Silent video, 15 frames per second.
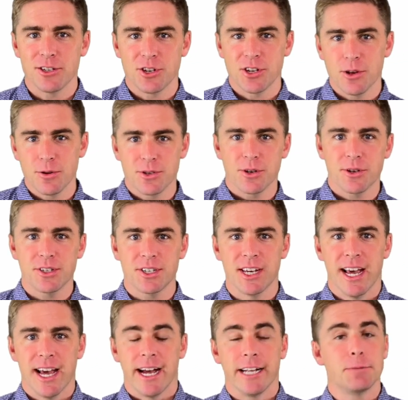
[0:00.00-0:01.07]
users,
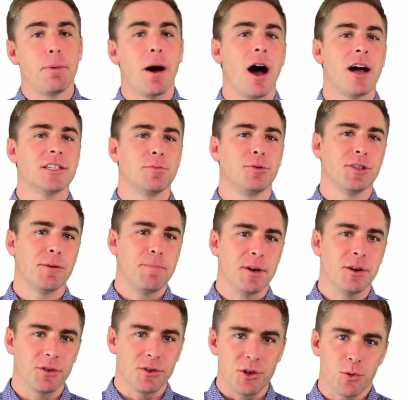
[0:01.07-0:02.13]
it's possible to
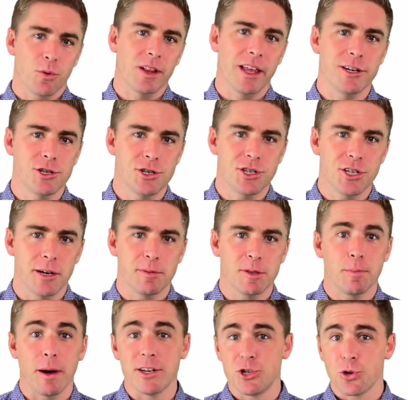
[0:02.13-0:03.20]
build new relationships
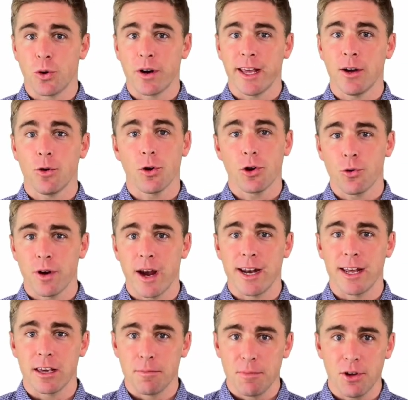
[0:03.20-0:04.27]
by joining or
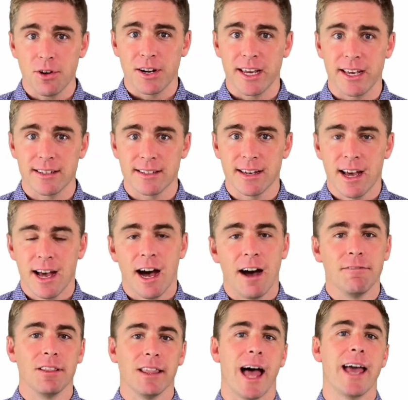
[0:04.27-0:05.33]
creating communities
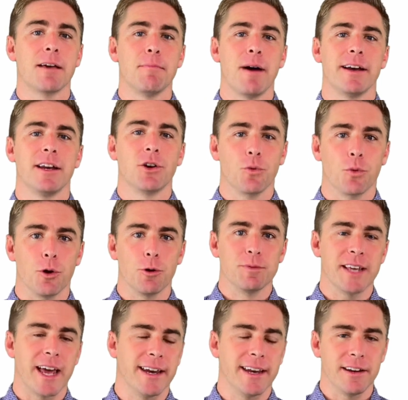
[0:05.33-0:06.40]
of like-minded
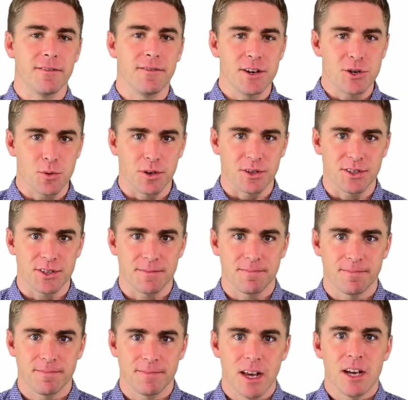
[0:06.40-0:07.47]
groups and individuals.
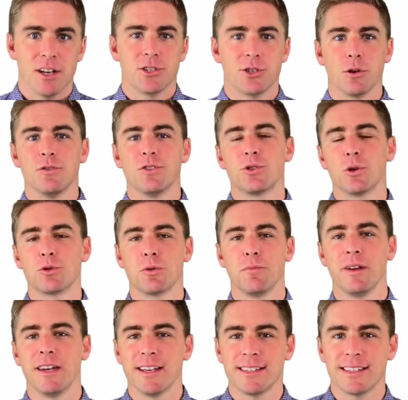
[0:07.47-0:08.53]
Certain social
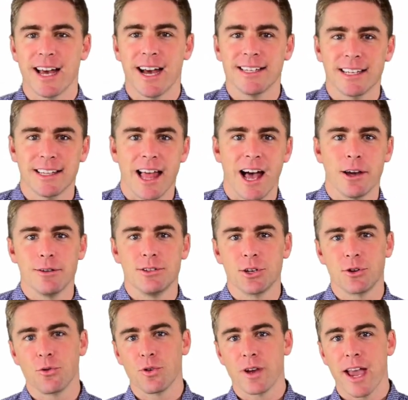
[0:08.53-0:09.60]
media sites allow you to
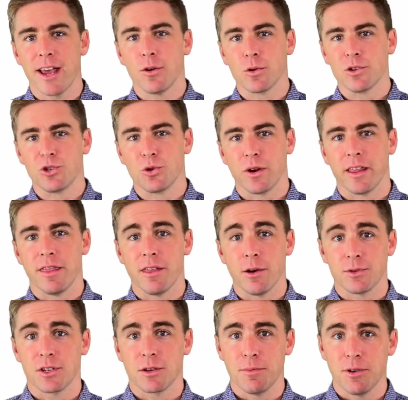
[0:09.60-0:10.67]
create or join
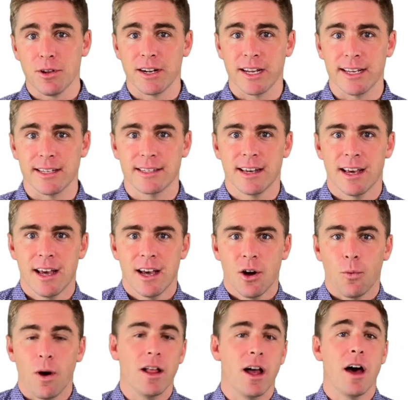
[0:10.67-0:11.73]
those communities,
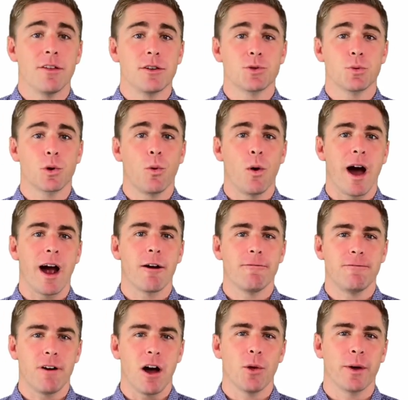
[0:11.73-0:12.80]
while others require
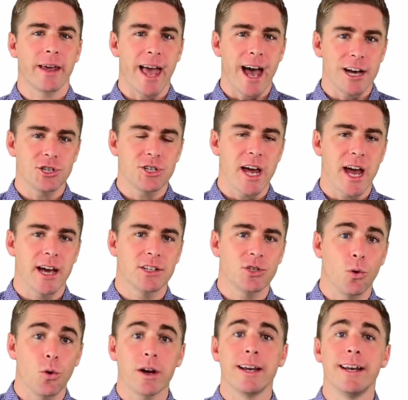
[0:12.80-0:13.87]
following hashtags
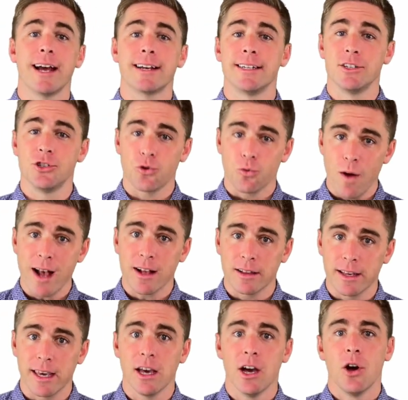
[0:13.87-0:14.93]
or connecting
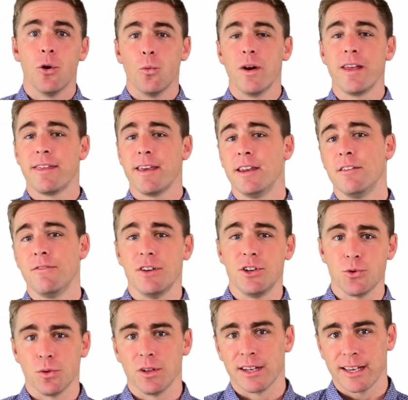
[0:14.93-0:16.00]
directly with
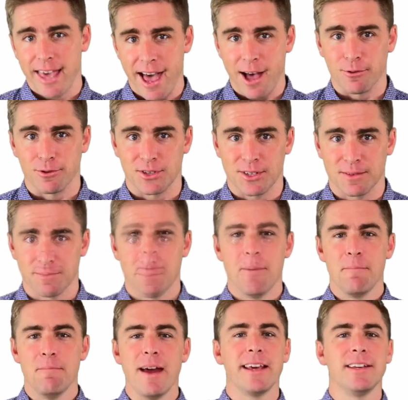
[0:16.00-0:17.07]
individual accounts.
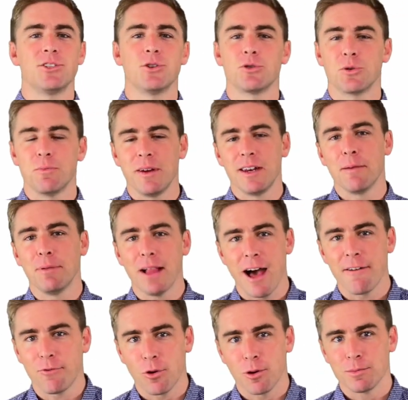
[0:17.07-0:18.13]
Many social media
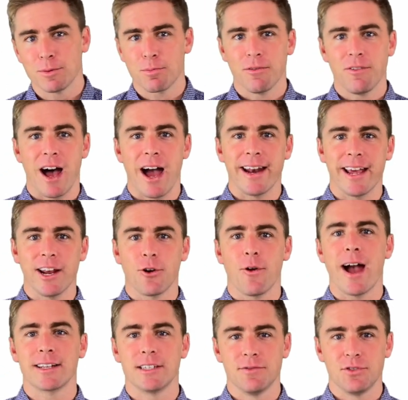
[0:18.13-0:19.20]
platforms provide
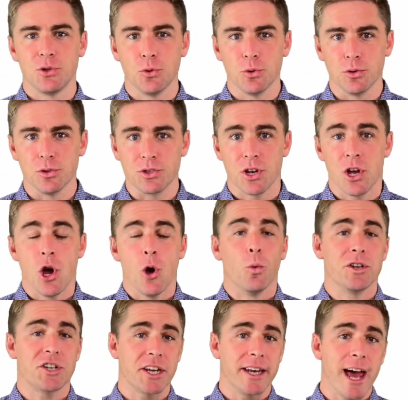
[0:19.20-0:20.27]
interactive tools
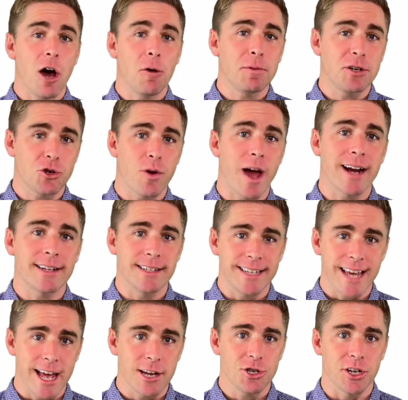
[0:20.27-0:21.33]
which can help attract
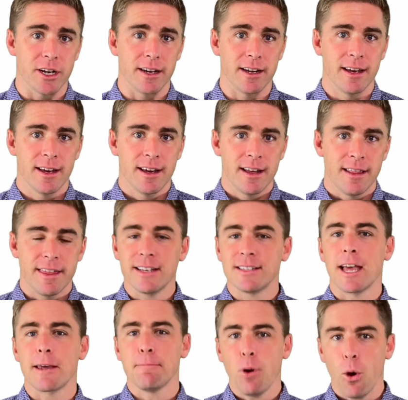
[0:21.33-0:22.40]
attention. Things
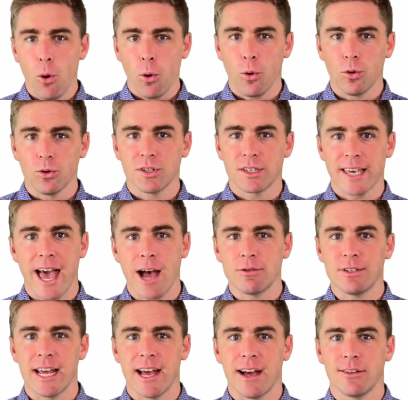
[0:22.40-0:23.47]
like polls,
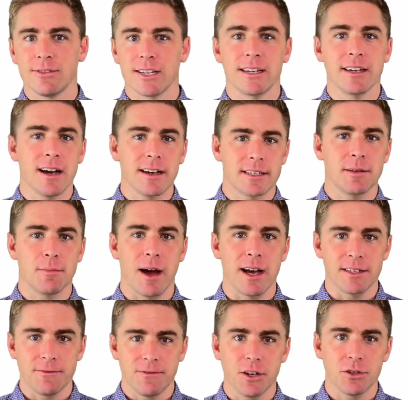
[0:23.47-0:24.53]
countdowns, and
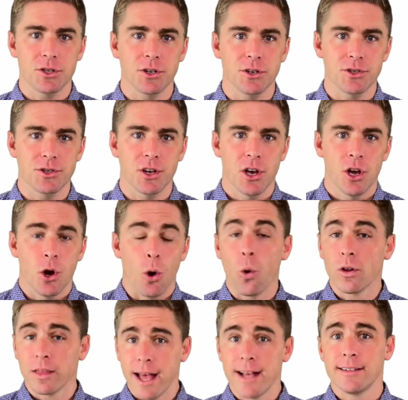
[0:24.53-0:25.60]
customized filters
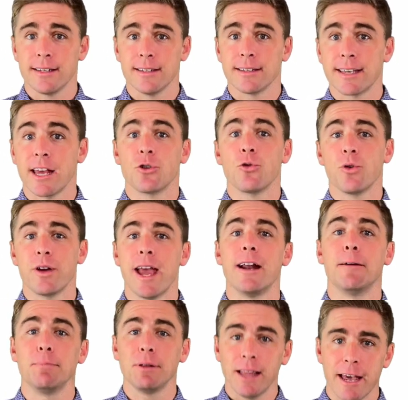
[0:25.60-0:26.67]
or lenses can create
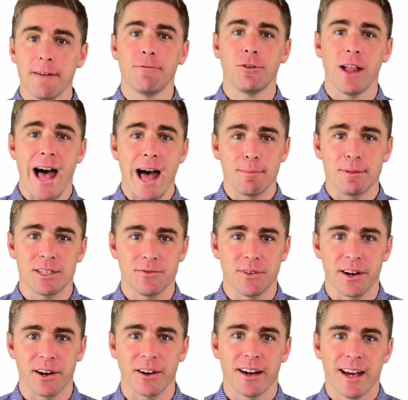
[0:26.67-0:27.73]
a playful
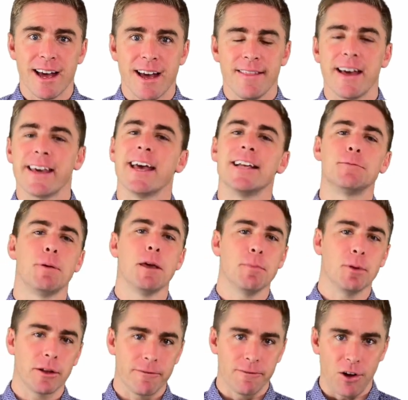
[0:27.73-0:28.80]
atmosphere that gets
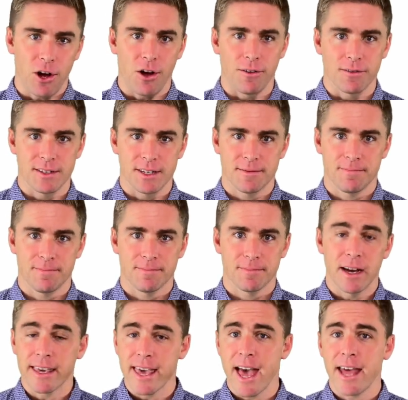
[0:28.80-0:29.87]
people involved.
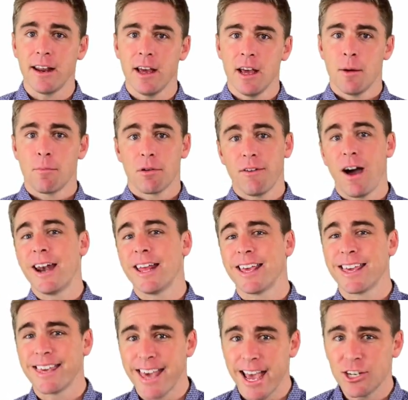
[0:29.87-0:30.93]
Again, providing
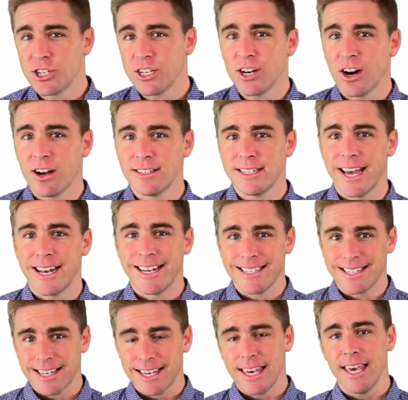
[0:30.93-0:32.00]
engaging content
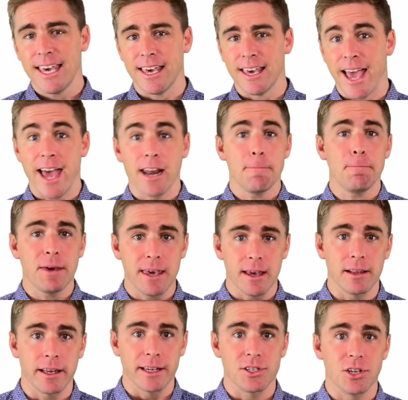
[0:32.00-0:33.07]
is key, and
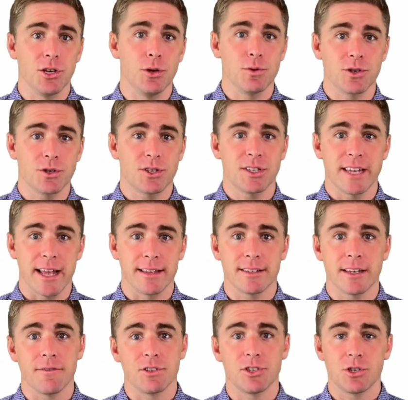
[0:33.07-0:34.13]
appealing to users' sense
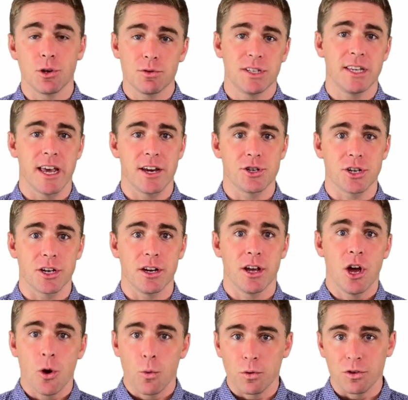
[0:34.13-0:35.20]
of association
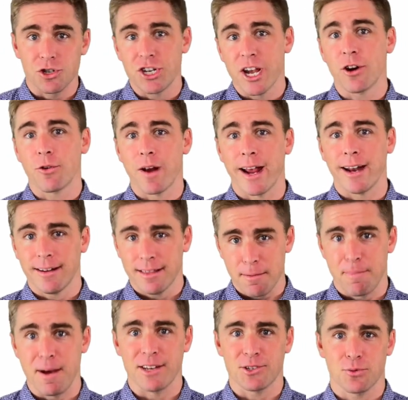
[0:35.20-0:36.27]
will generate the
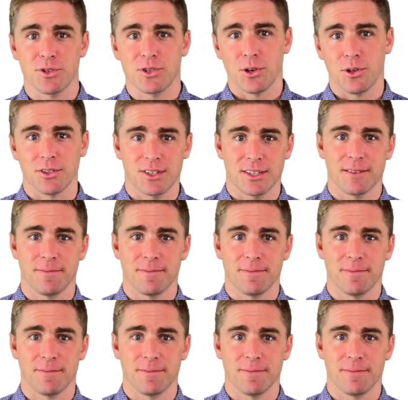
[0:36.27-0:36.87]
best results.